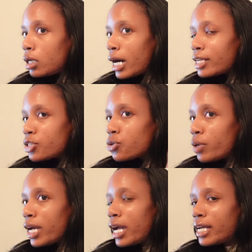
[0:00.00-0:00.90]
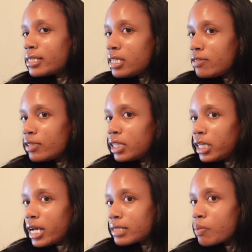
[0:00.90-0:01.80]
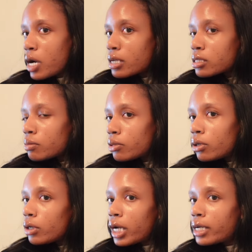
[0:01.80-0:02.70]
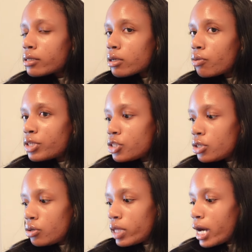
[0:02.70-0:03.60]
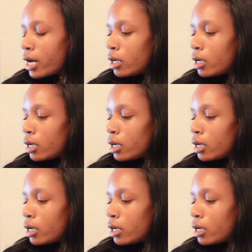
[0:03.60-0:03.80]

I do it as evenly as possible. Okay, so once you do that,